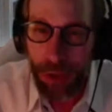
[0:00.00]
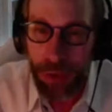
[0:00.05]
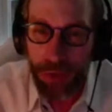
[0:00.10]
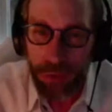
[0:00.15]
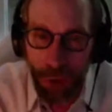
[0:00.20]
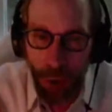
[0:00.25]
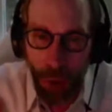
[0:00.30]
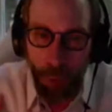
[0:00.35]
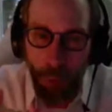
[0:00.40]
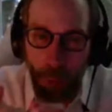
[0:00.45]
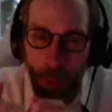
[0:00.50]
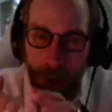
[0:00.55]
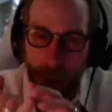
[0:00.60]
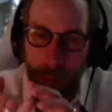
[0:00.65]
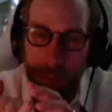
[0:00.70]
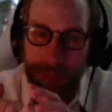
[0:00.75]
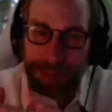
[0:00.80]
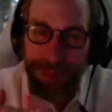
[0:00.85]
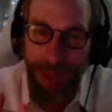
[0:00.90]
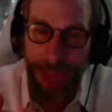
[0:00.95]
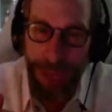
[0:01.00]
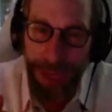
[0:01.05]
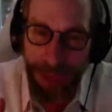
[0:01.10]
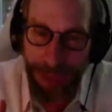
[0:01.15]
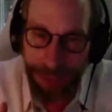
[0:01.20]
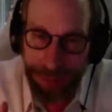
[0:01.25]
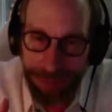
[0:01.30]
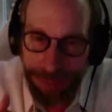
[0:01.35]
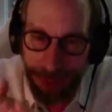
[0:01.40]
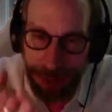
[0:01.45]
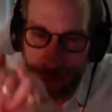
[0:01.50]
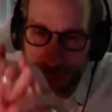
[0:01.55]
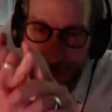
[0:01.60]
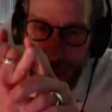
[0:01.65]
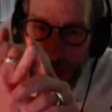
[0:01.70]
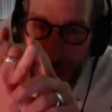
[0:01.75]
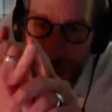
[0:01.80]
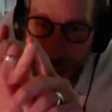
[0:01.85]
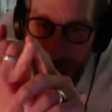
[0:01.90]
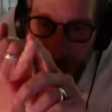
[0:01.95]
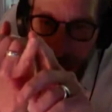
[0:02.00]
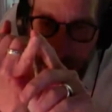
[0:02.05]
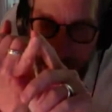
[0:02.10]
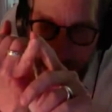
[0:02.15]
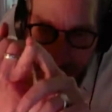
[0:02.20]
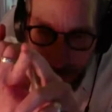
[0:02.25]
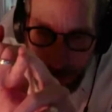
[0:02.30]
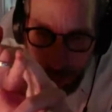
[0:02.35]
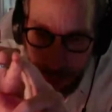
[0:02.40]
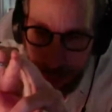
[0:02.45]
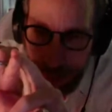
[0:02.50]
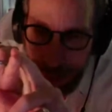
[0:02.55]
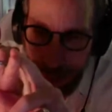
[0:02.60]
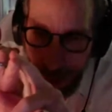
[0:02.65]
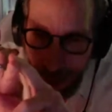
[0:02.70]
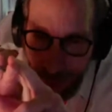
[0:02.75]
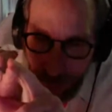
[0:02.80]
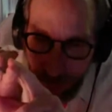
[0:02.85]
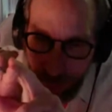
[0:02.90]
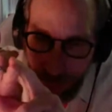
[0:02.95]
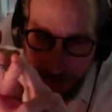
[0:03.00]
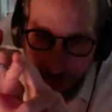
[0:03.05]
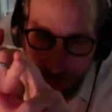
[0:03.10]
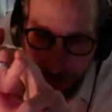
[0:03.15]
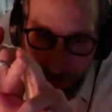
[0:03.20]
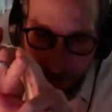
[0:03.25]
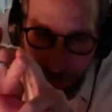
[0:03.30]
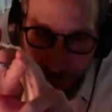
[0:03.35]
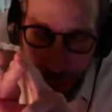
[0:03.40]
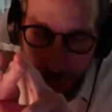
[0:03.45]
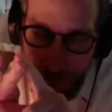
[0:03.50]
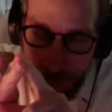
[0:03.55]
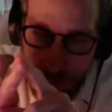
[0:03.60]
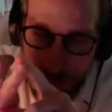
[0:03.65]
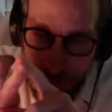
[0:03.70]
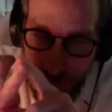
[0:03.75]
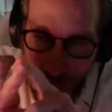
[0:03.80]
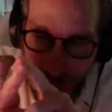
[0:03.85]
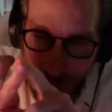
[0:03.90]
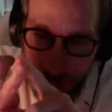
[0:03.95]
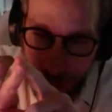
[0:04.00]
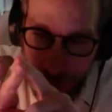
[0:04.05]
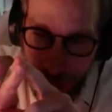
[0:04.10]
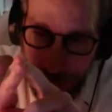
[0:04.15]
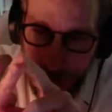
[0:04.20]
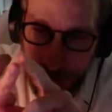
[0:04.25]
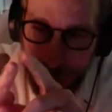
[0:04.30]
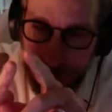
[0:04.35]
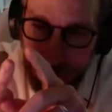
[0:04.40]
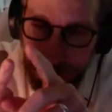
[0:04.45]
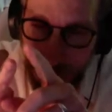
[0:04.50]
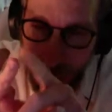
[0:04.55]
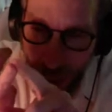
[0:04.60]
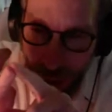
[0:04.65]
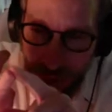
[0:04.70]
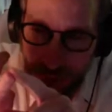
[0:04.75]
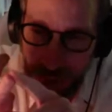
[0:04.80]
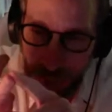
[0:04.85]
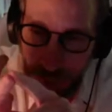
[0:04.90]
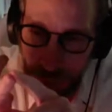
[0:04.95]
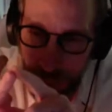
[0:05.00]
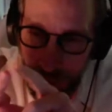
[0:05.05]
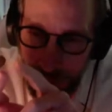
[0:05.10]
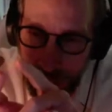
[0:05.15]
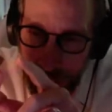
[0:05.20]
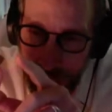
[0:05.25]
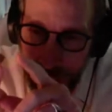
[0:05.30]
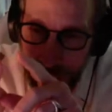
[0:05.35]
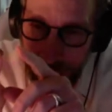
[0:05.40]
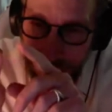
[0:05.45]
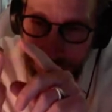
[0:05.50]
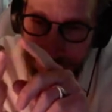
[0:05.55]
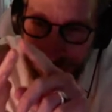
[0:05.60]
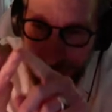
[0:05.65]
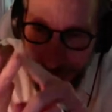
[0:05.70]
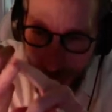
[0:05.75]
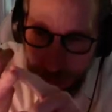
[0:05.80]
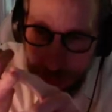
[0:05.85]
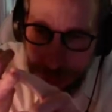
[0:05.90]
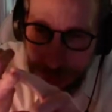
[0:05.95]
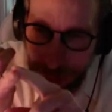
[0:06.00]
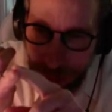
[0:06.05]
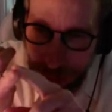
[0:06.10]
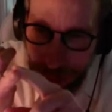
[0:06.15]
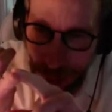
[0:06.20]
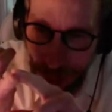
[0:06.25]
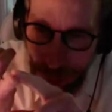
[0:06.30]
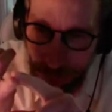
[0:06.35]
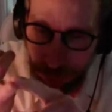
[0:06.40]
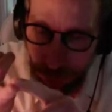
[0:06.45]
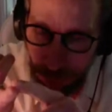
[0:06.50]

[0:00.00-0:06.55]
So, what I'm saying is that ultimately every different type of nothing is possible and something can come